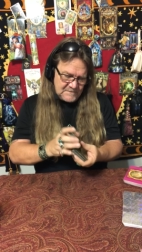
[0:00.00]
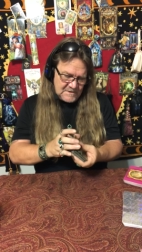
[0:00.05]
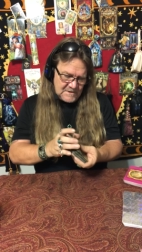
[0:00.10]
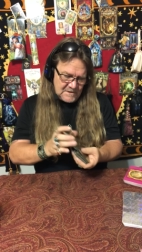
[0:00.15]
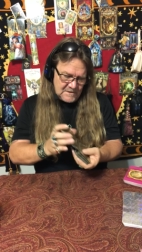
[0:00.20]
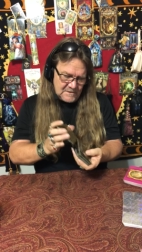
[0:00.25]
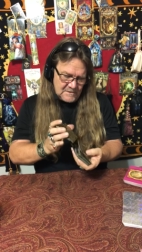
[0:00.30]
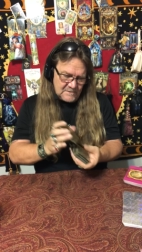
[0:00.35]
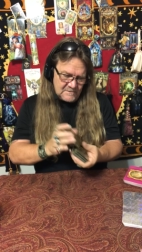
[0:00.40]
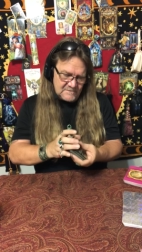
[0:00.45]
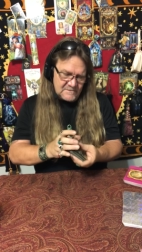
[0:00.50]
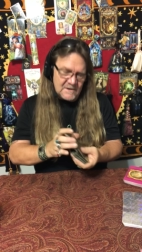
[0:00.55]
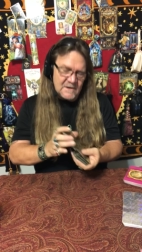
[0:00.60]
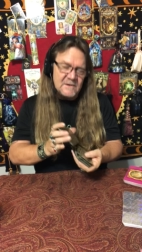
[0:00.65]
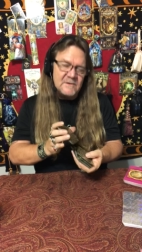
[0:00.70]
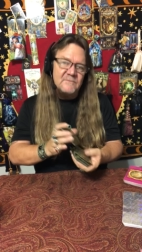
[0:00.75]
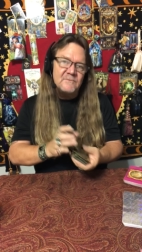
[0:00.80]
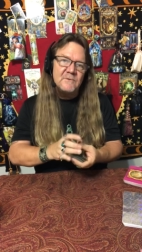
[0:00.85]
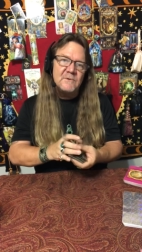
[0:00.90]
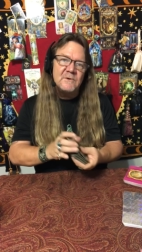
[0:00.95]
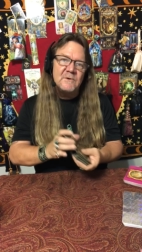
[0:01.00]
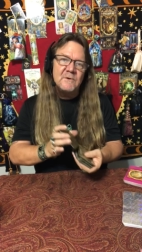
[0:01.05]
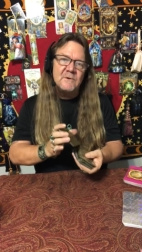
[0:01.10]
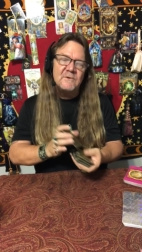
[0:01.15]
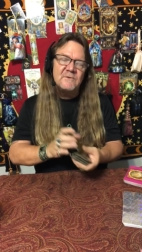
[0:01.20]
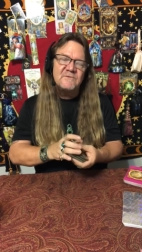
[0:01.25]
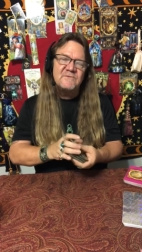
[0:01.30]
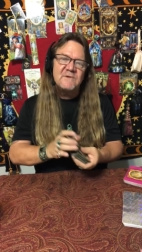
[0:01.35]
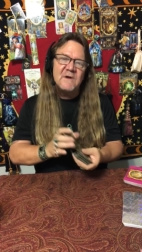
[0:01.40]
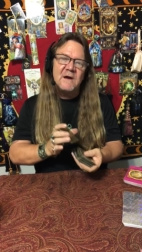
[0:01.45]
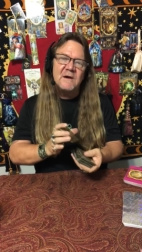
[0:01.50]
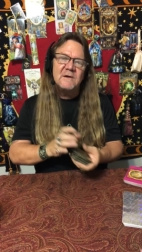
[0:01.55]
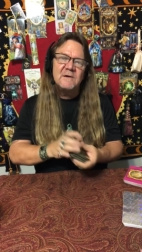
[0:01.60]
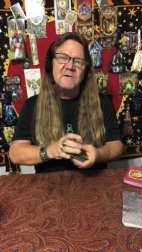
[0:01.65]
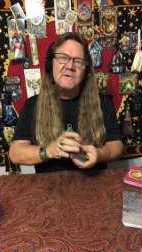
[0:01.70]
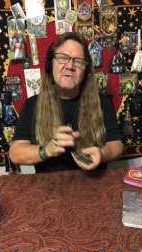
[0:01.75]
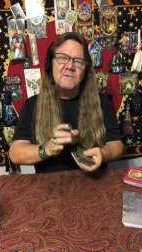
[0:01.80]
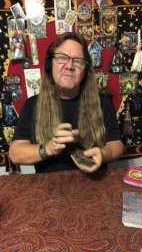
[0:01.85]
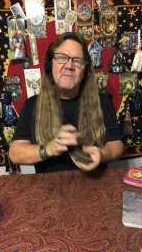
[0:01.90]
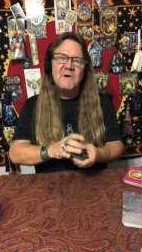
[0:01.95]
You know, thank you for your understanding
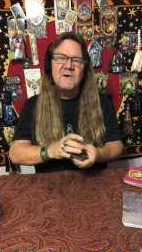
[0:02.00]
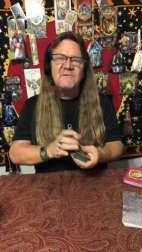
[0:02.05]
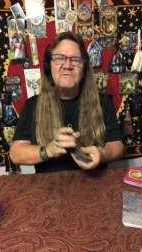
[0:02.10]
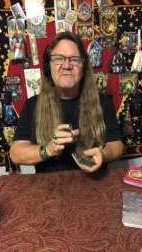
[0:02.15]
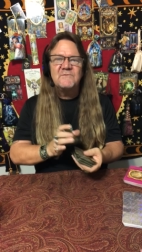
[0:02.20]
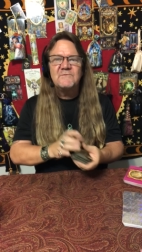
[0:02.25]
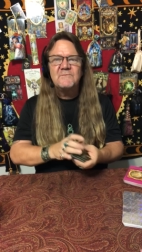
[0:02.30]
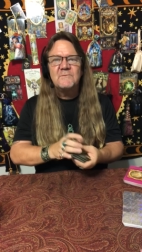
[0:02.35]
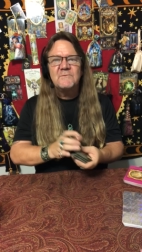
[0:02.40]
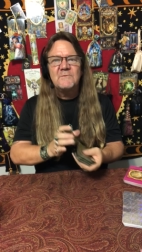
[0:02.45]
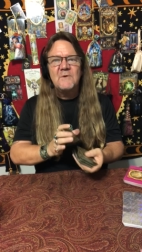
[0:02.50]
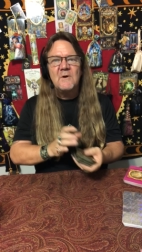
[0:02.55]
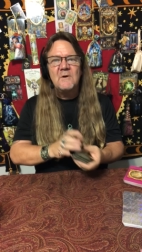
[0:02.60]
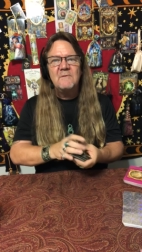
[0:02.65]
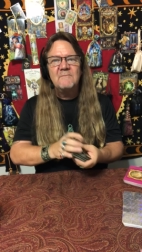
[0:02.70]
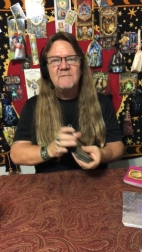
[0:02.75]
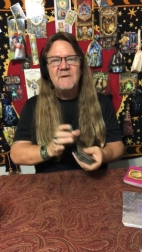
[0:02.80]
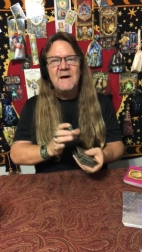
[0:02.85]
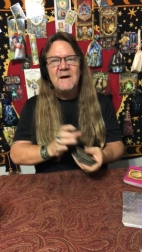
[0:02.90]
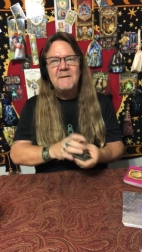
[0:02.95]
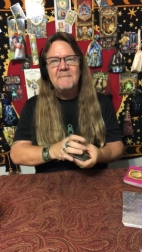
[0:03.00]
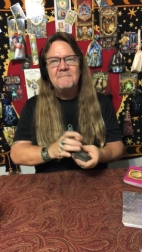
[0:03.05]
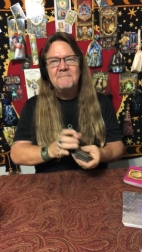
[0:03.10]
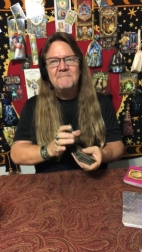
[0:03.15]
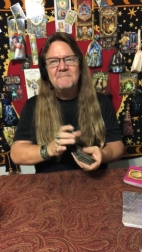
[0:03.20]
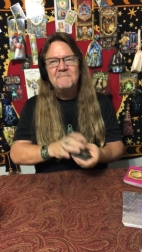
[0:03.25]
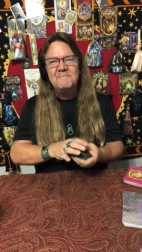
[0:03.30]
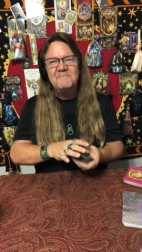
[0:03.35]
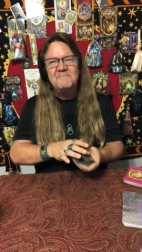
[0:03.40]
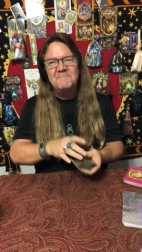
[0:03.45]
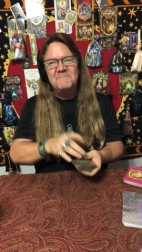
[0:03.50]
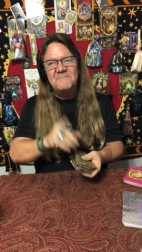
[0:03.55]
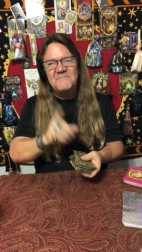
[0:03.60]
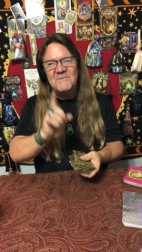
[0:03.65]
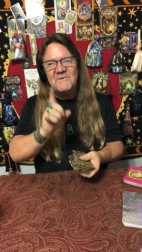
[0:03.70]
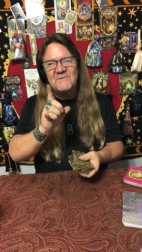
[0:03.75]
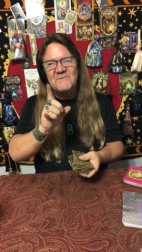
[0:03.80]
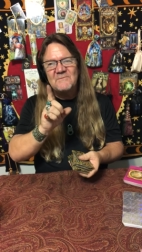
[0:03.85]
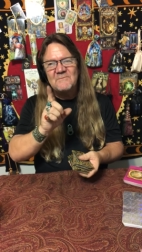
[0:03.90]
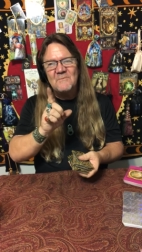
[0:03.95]
and your patience with all of that.
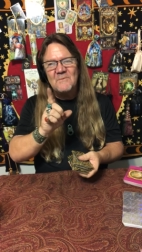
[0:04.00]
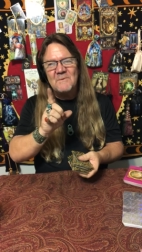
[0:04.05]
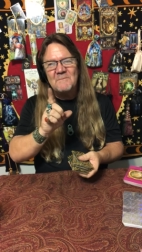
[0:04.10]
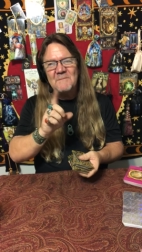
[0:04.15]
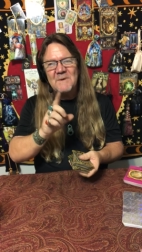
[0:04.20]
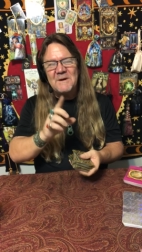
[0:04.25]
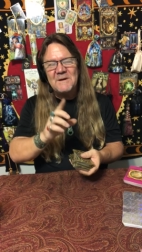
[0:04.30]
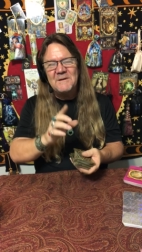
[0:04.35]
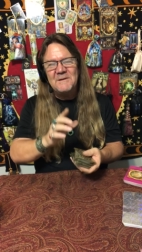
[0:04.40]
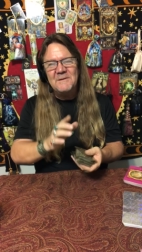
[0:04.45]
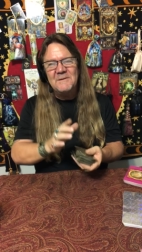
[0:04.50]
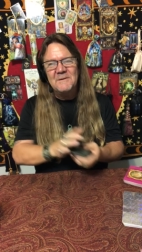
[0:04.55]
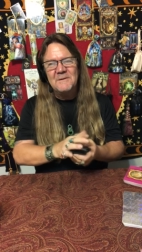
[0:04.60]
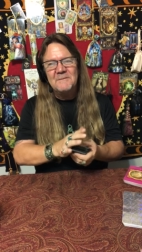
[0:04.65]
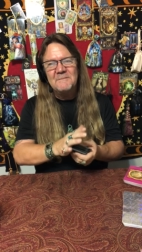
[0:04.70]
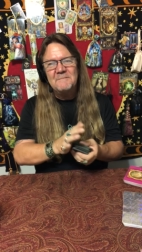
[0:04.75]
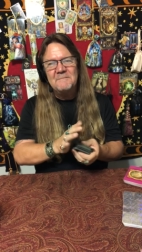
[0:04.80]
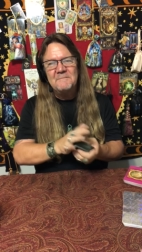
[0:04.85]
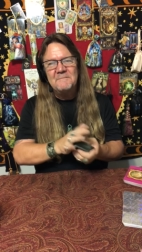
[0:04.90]
Just one Mikey here.